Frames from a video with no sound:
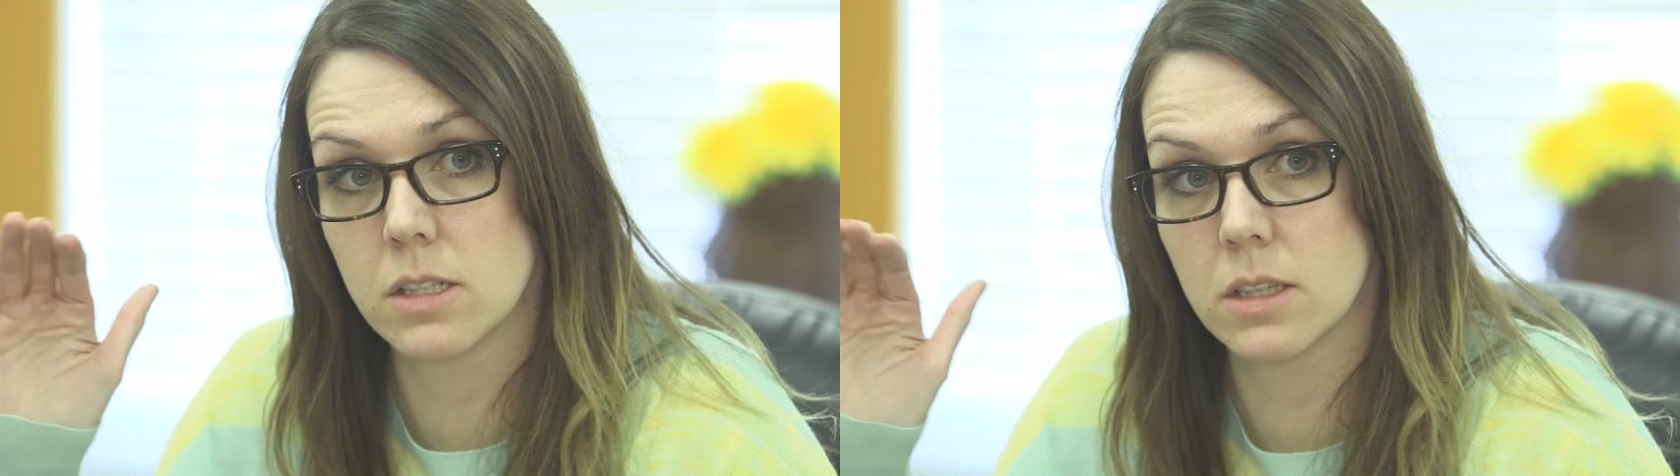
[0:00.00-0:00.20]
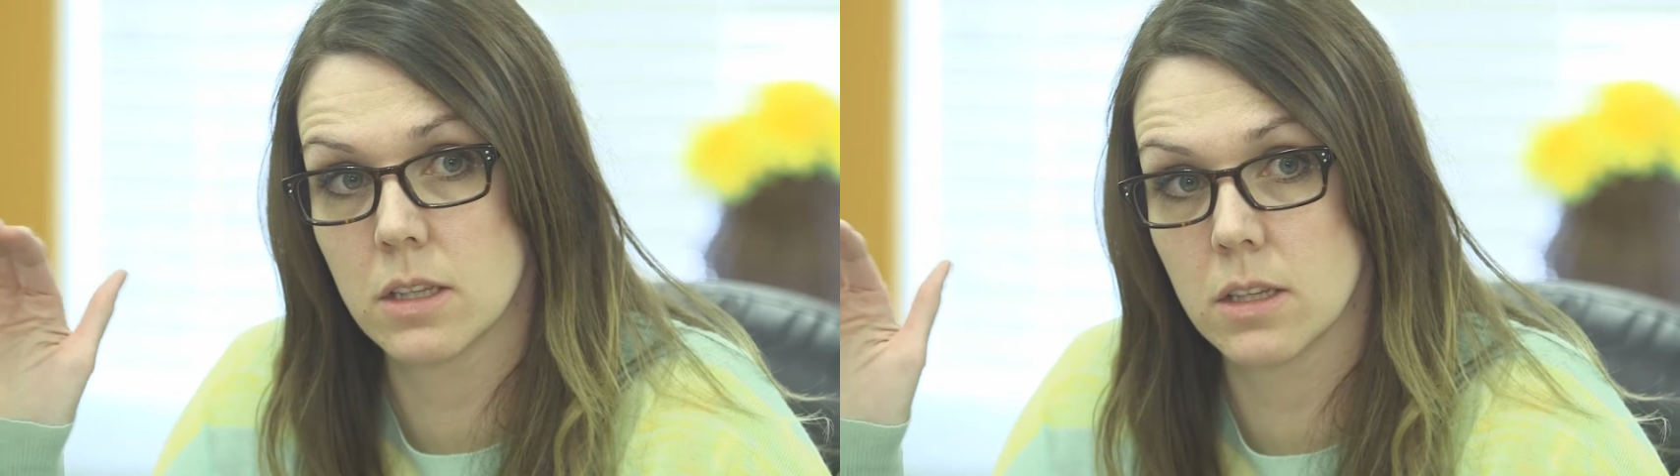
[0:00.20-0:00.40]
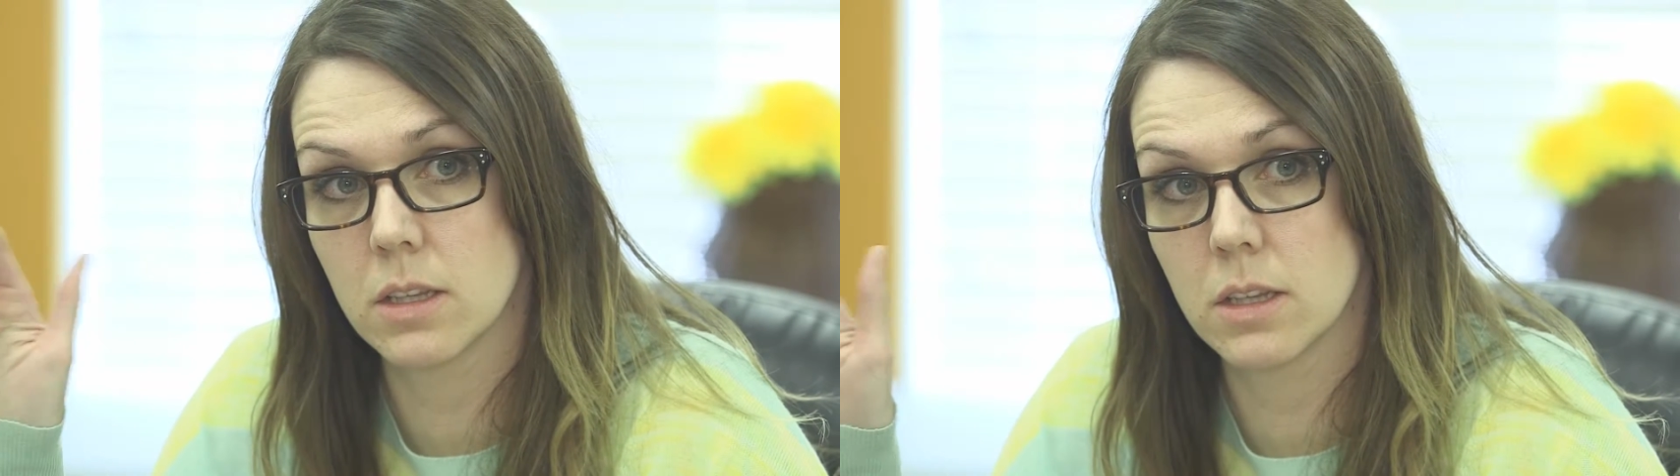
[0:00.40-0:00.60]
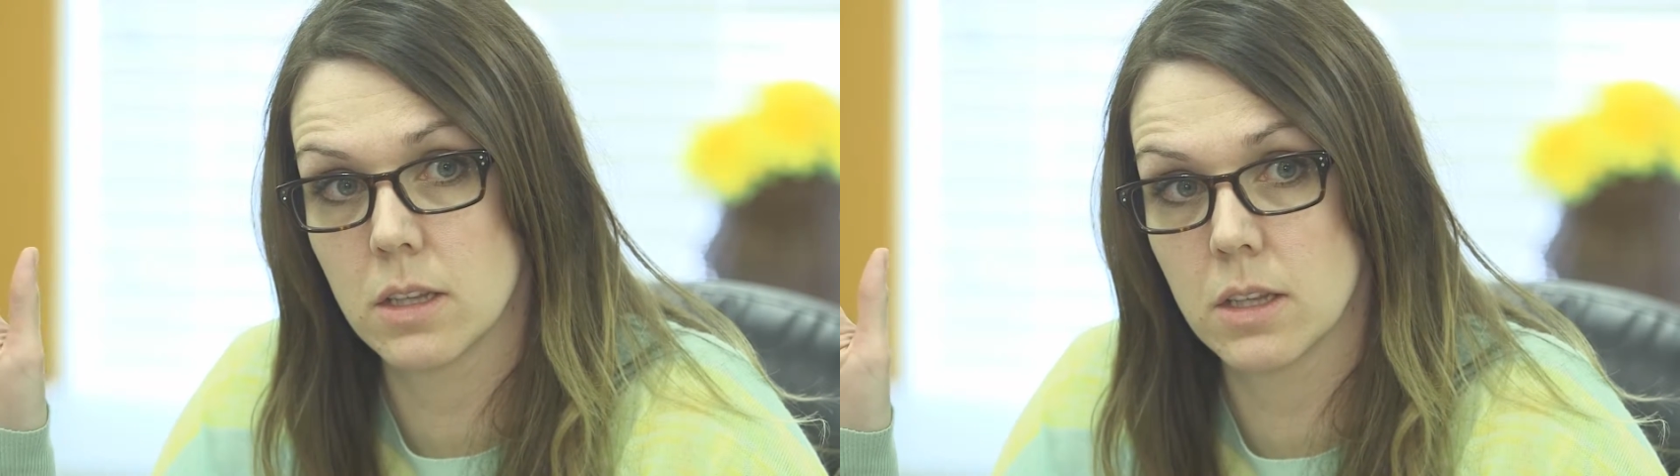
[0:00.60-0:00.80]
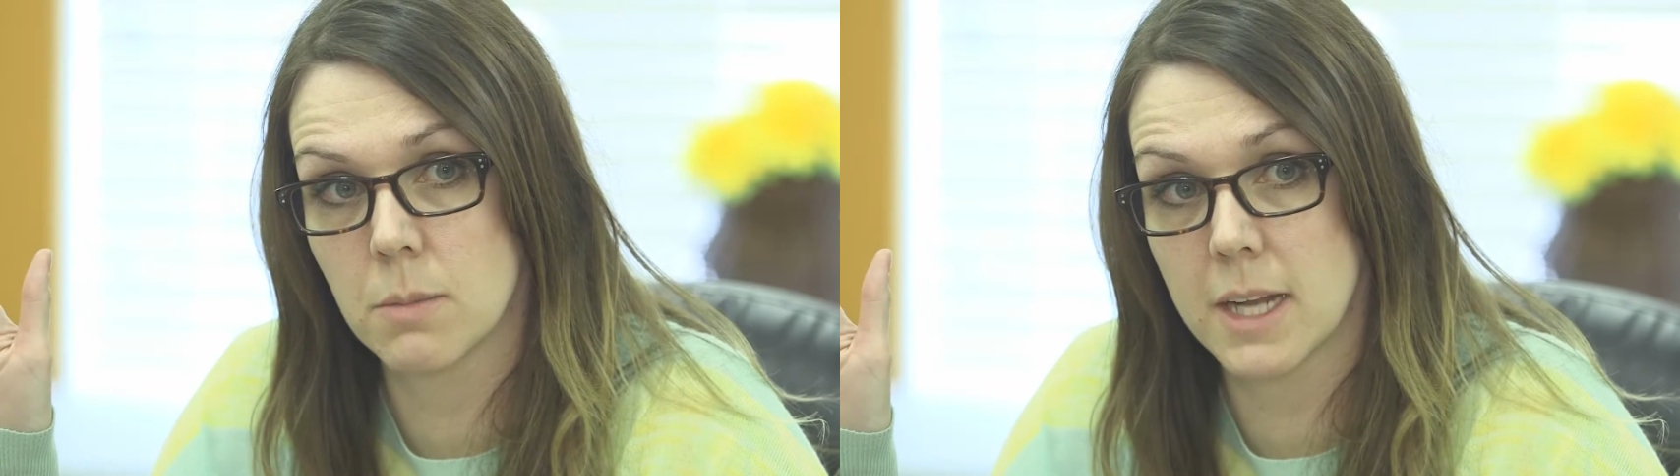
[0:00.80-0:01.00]
for the
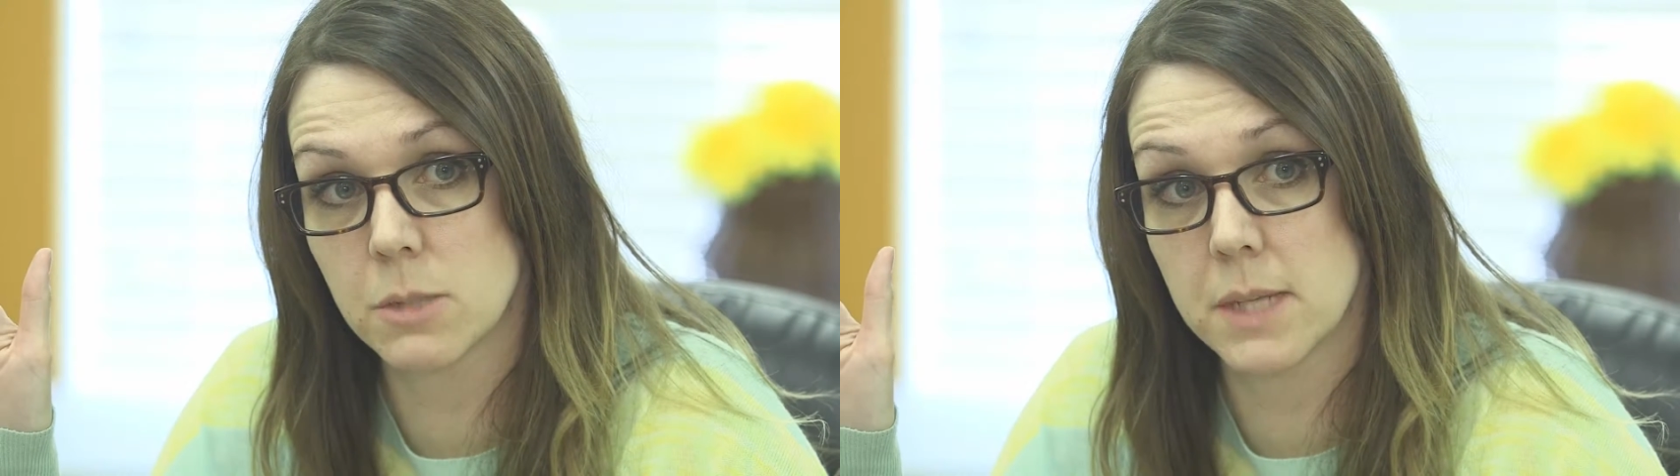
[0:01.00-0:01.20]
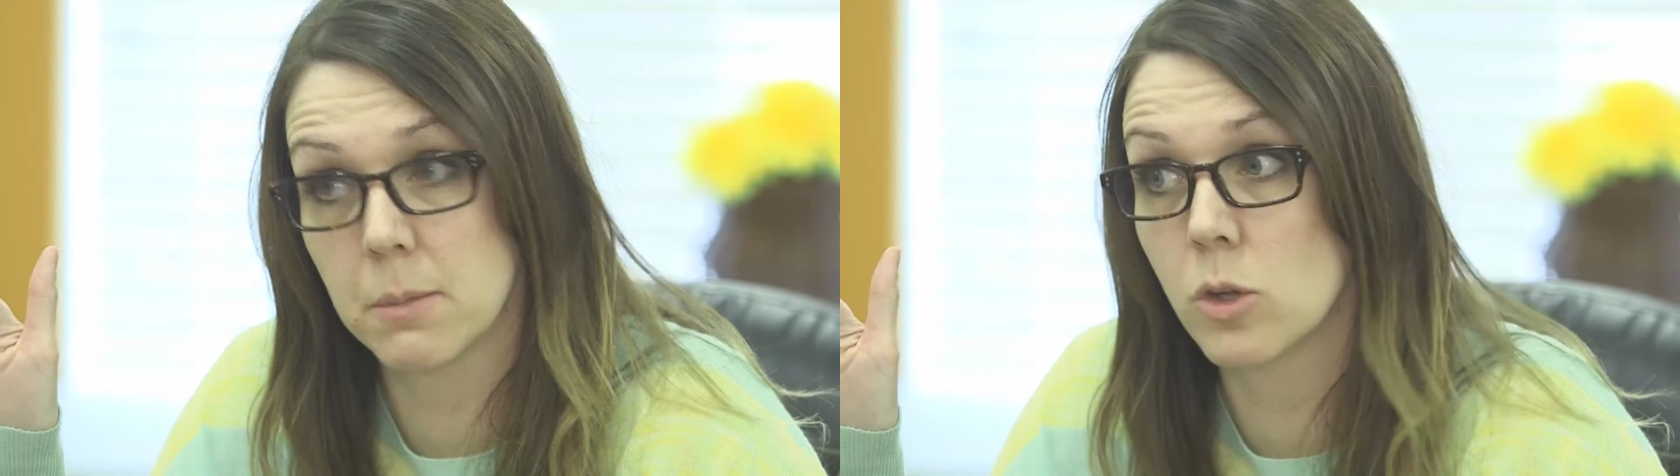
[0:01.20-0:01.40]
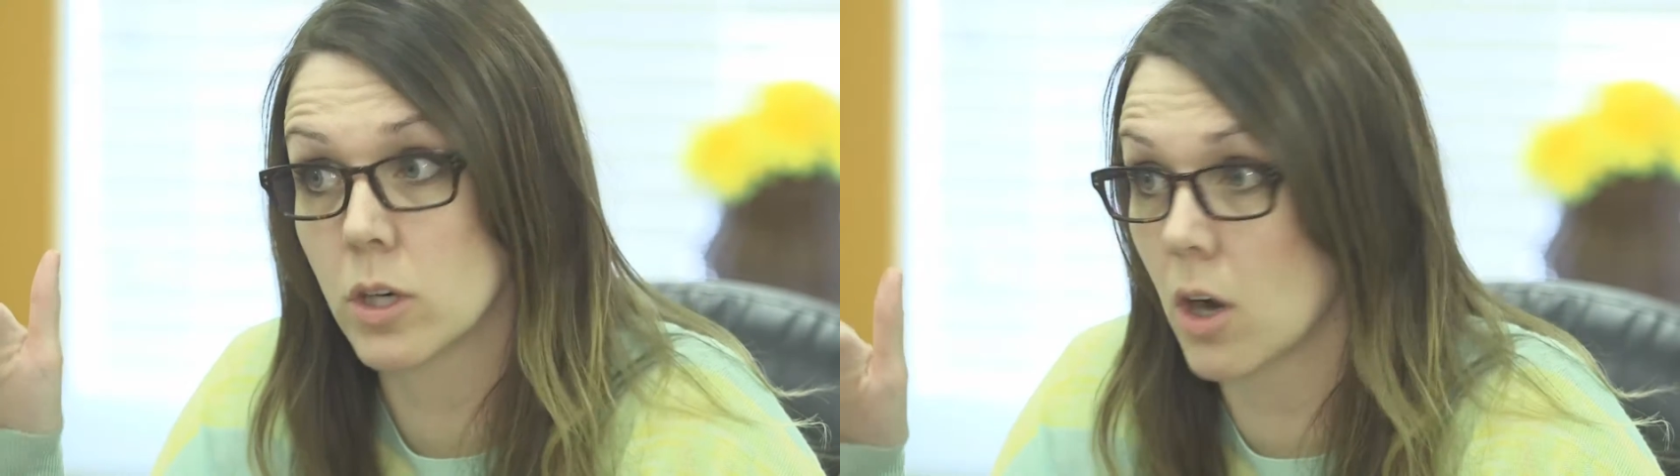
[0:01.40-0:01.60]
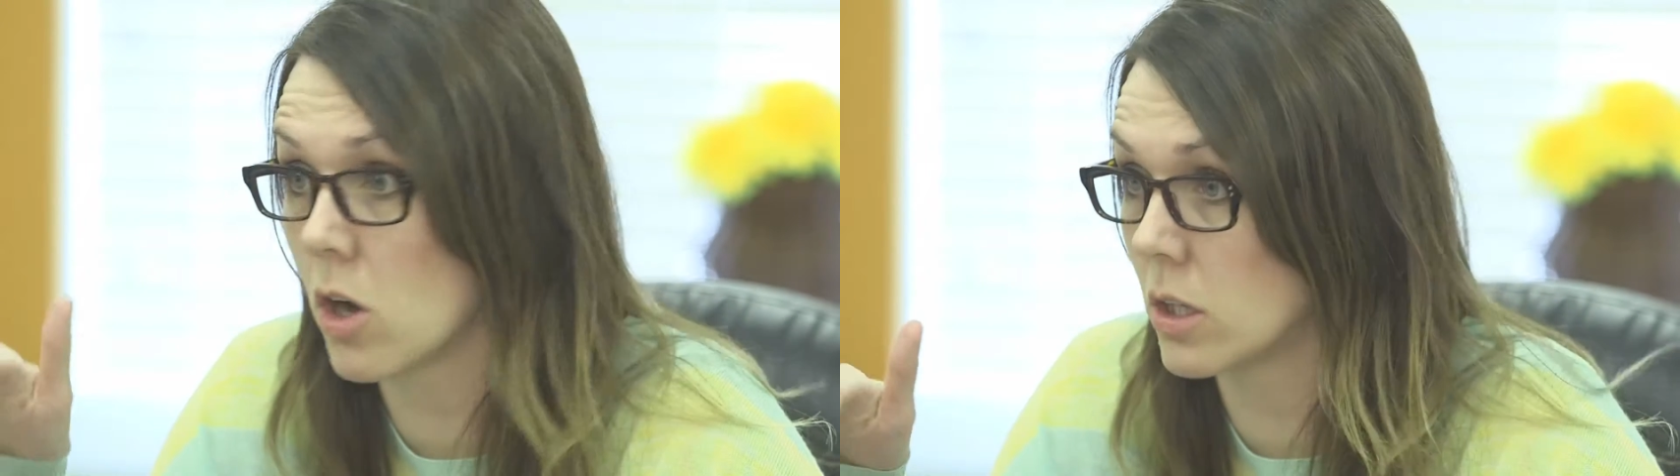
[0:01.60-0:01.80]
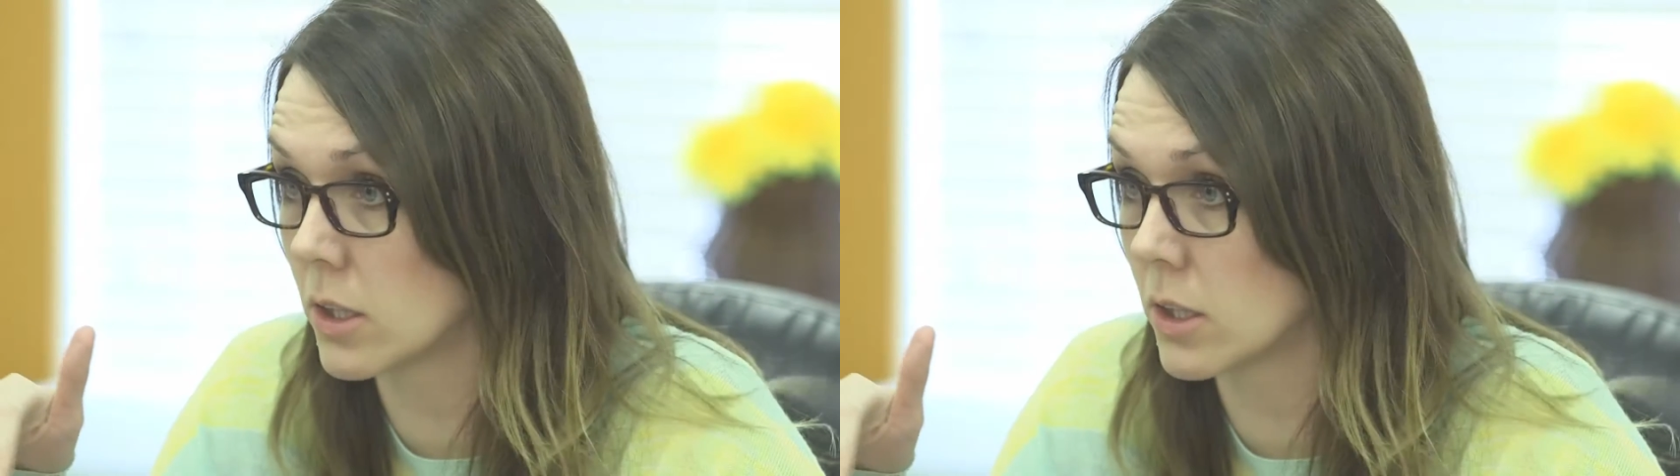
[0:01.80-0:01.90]
families. The other thing that